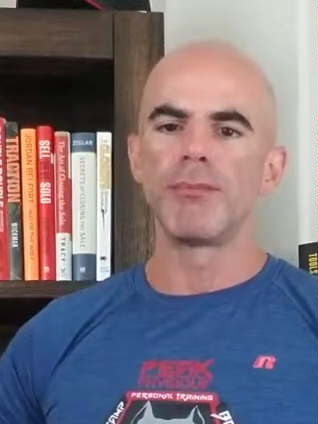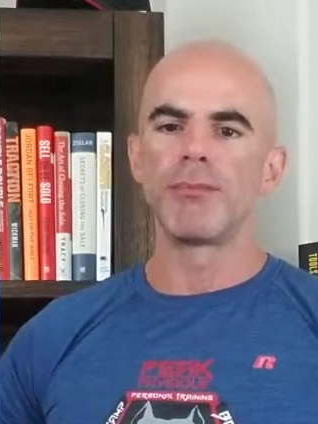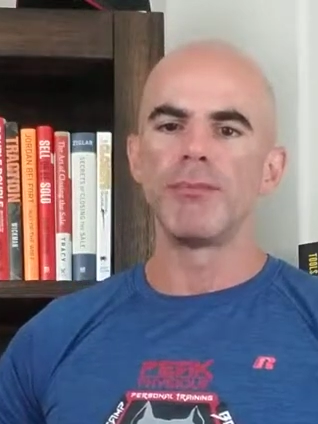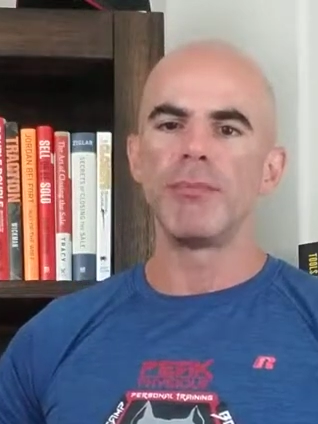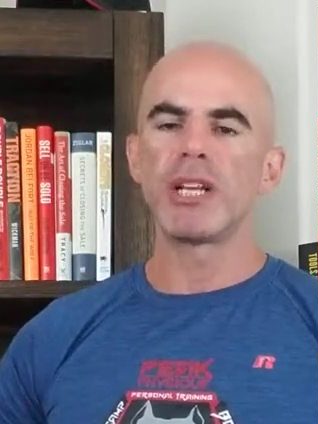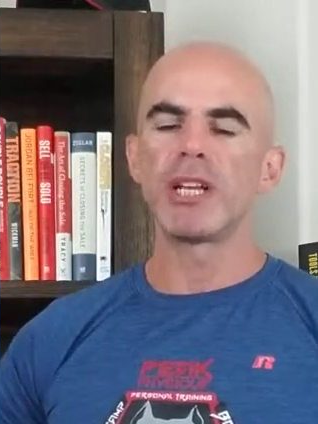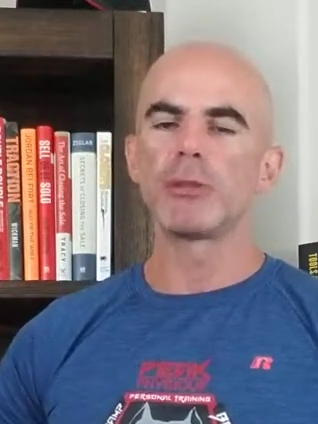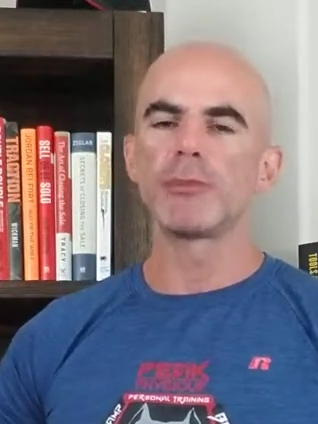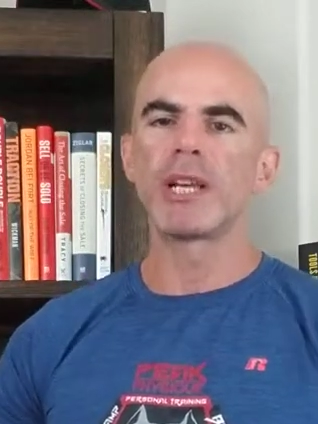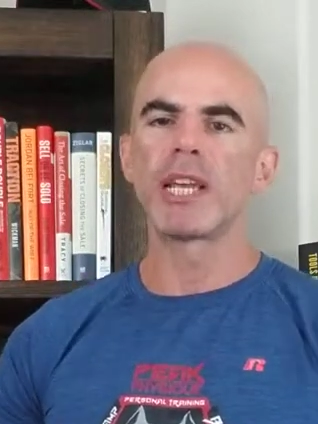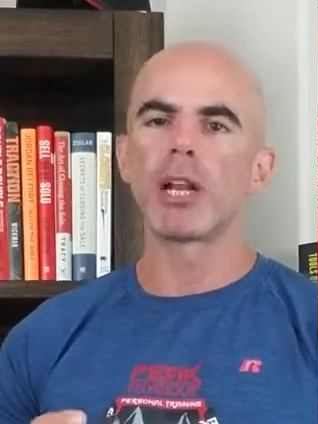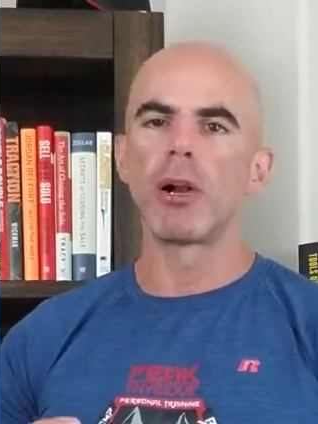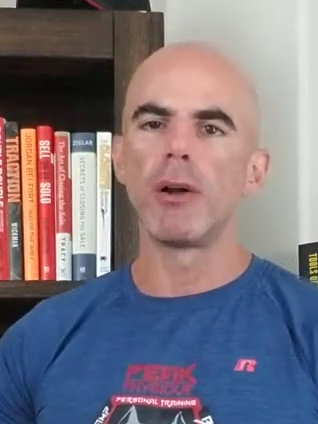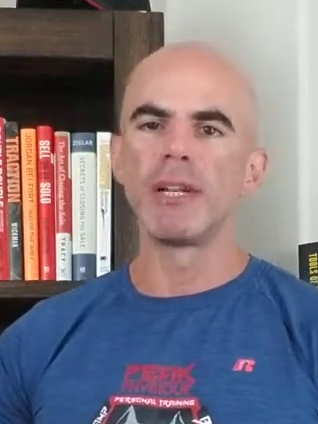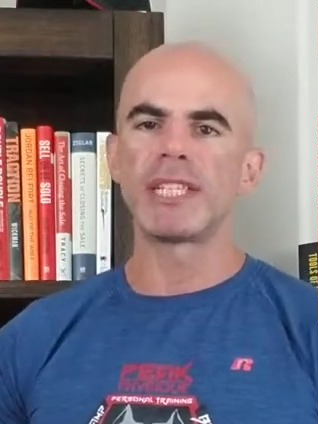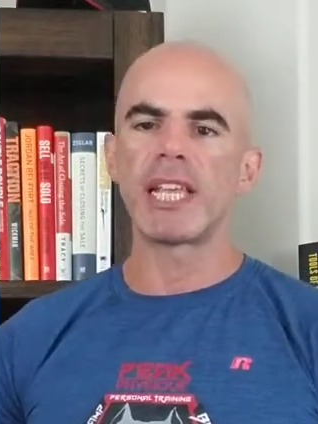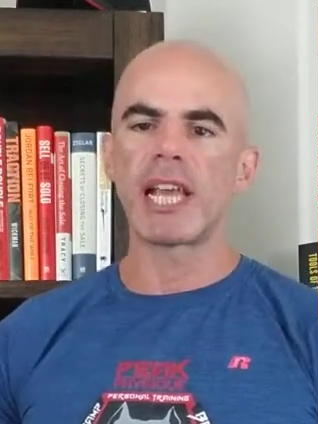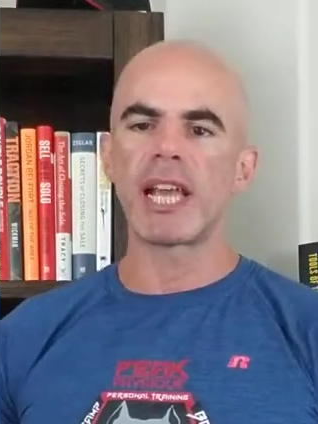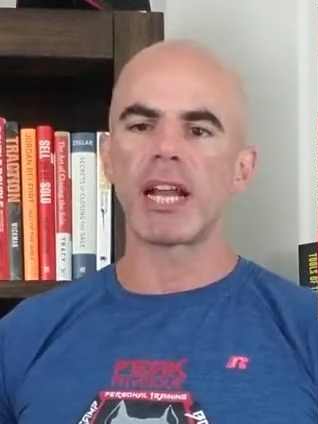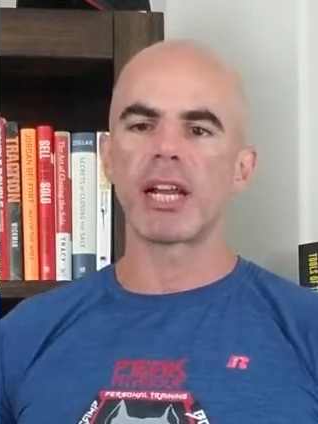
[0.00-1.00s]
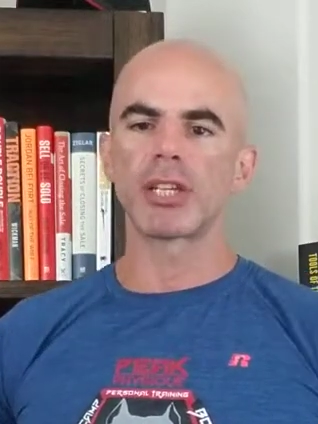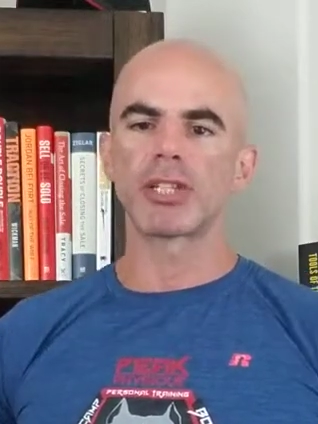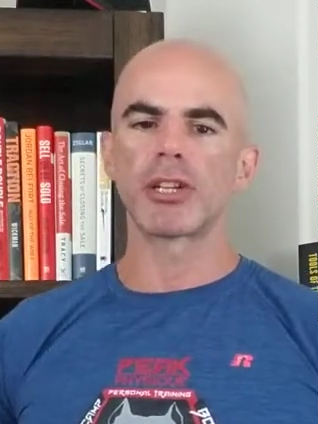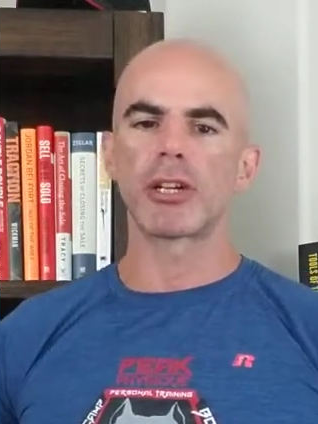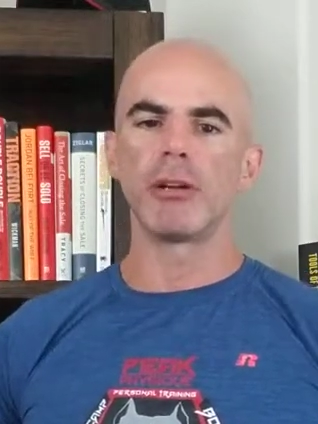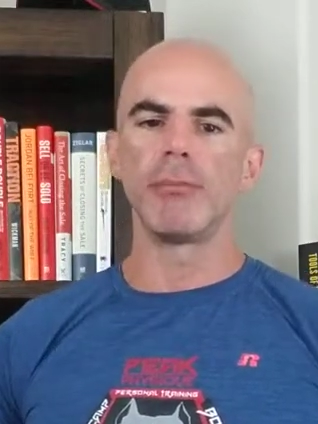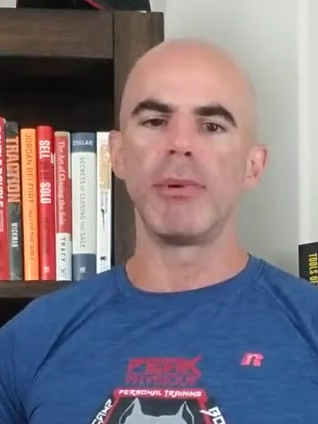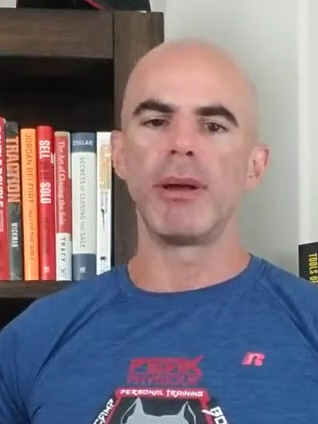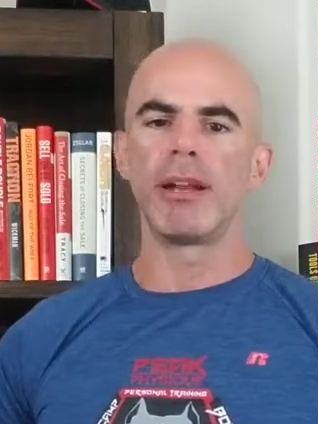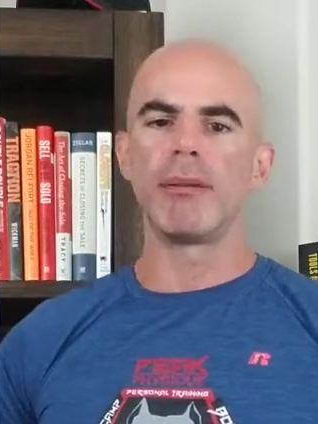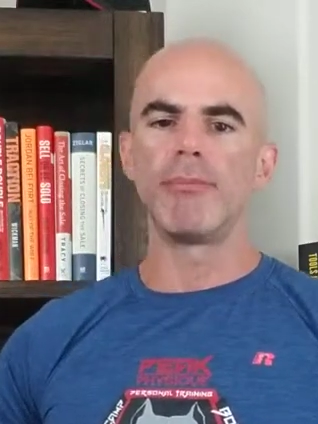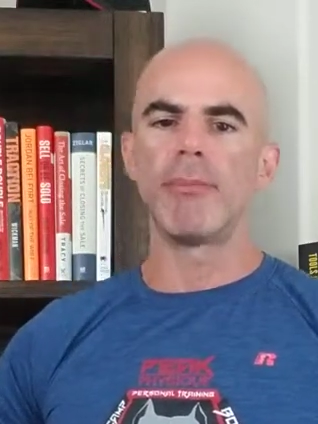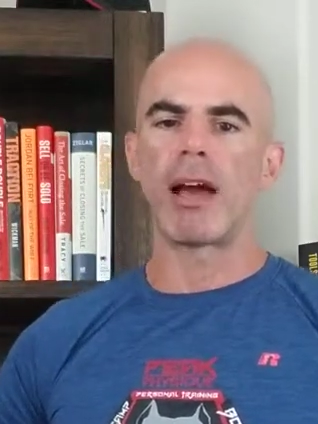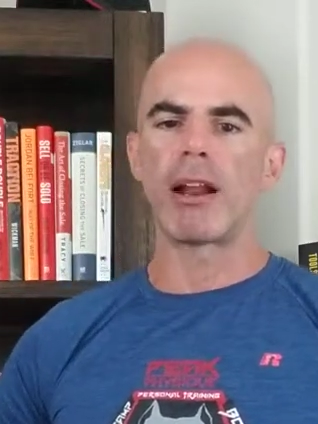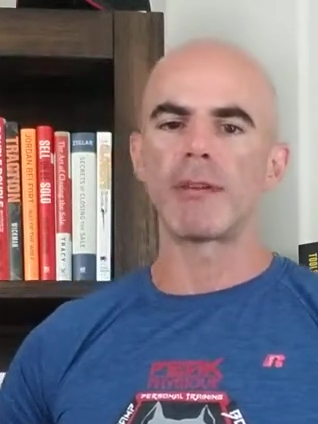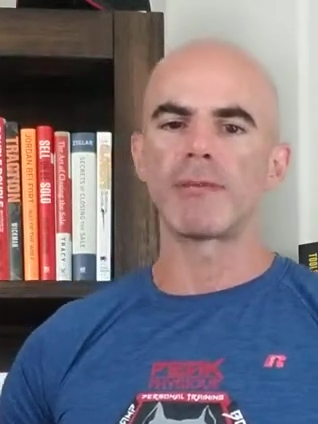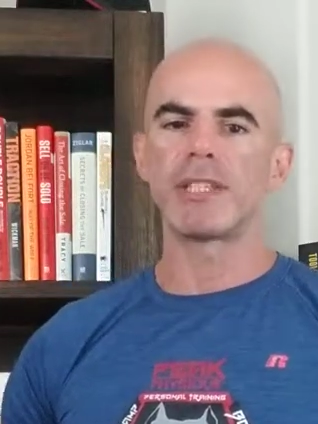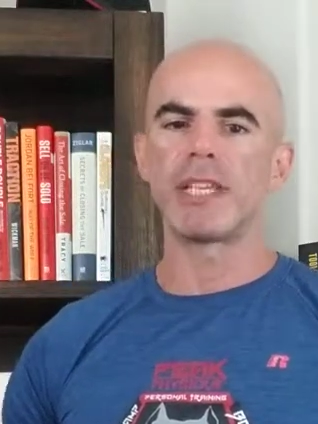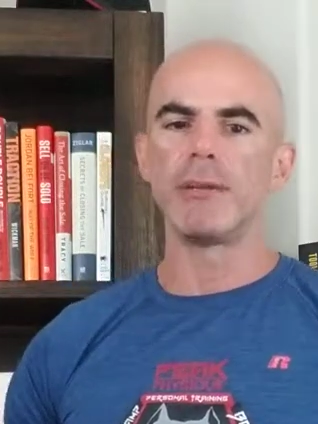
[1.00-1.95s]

because we can only take on a certain amount of